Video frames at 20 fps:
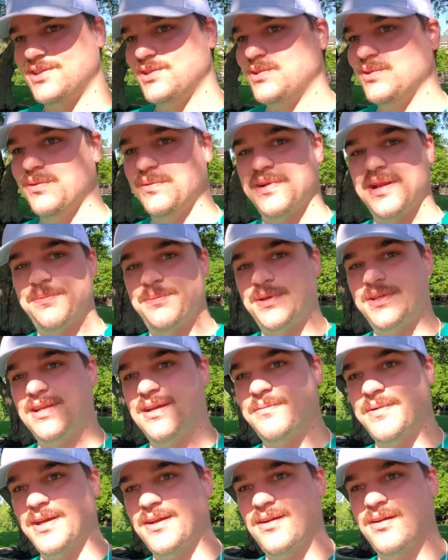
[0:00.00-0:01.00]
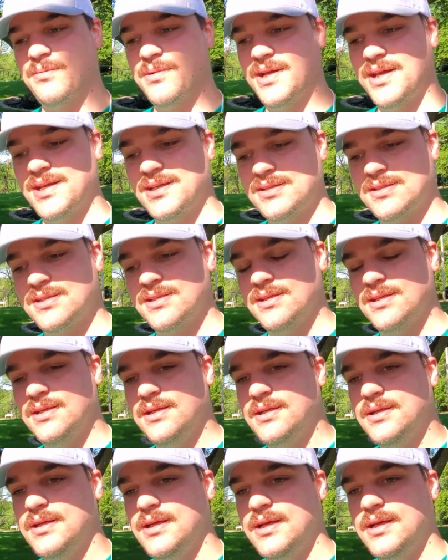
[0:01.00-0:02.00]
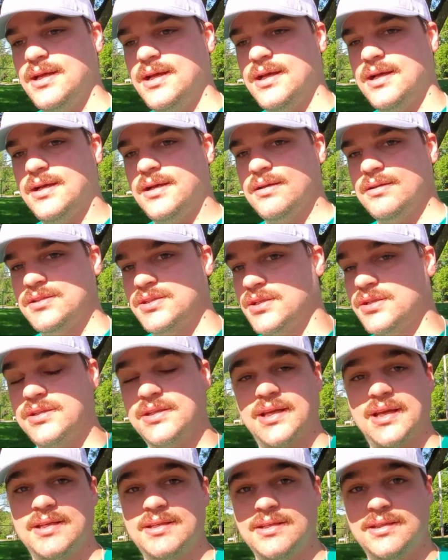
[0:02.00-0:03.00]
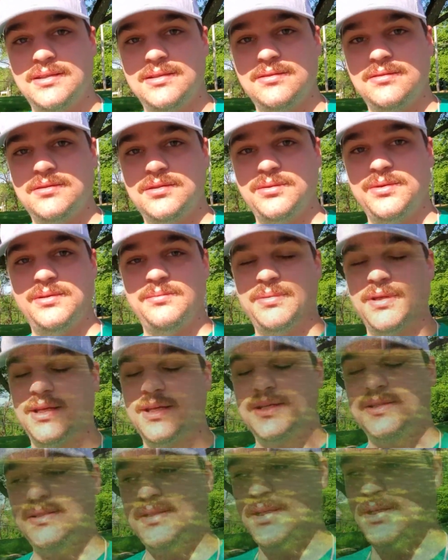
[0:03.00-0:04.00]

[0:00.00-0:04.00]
to do it when I put down my carbon X. It's a good thing I didn't do it because